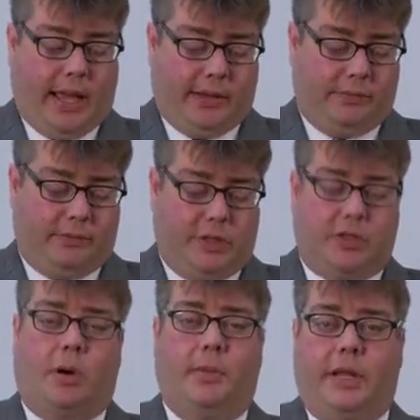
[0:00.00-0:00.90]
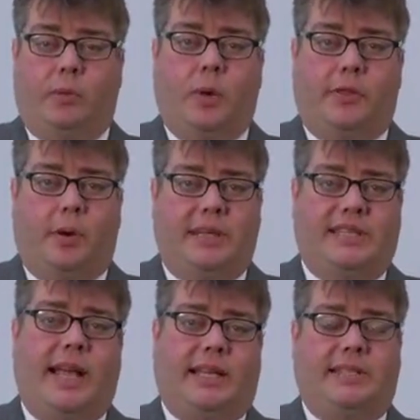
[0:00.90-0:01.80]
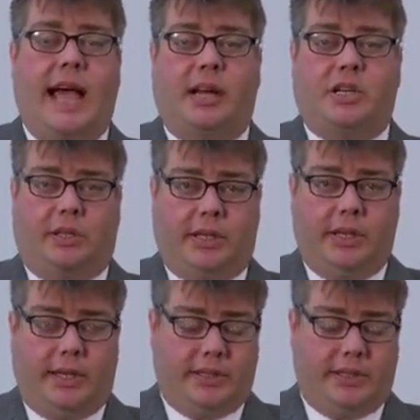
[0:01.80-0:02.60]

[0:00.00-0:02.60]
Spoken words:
and determining what 30 seconds actually is.